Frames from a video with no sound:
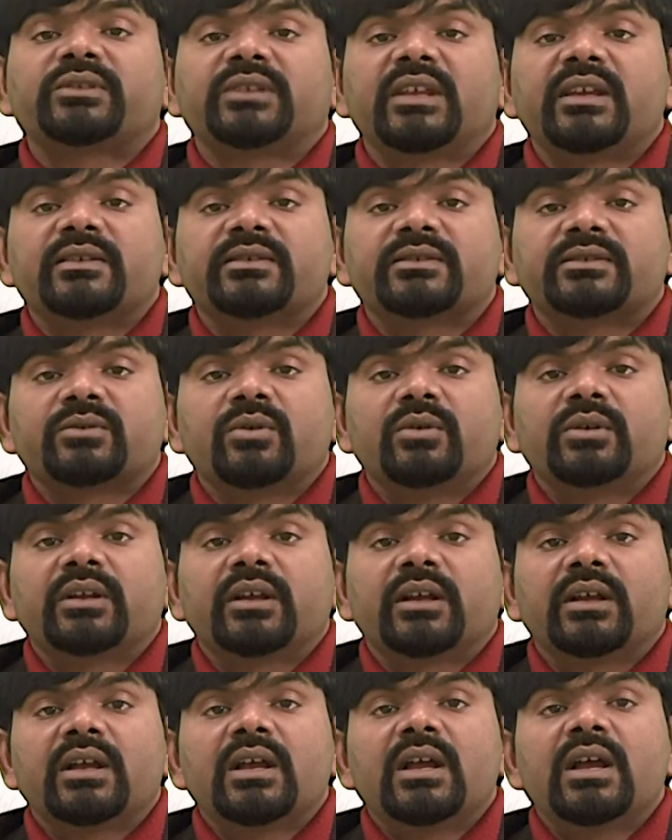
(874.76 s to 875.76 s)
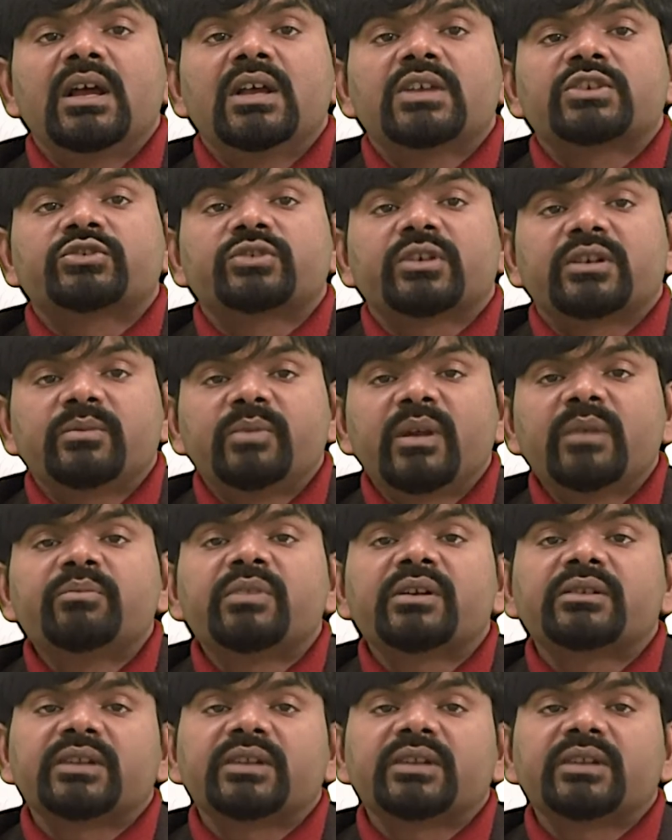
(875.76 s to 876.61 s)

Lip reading: things. Okay, so remember,